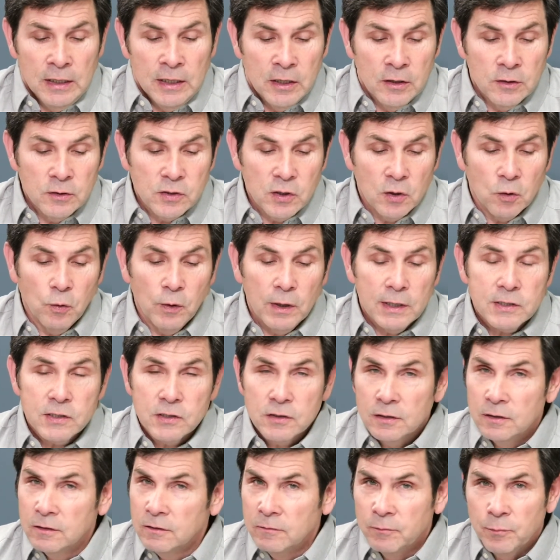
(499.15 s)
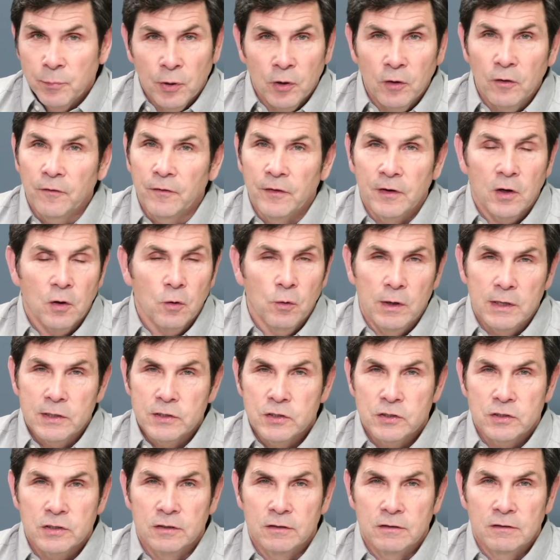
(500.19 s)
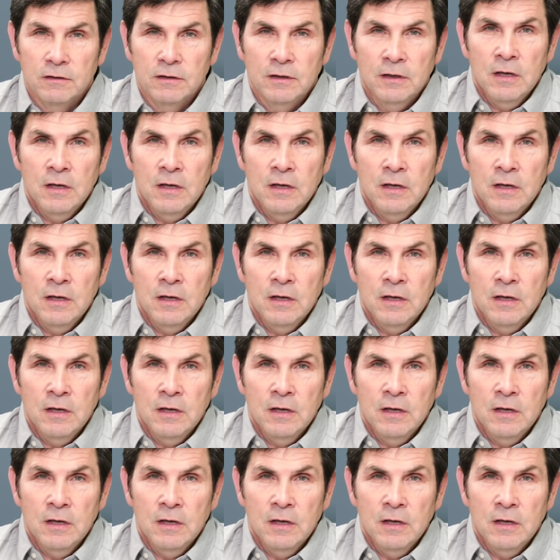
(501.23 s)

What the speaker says: Here's a question, perfect question.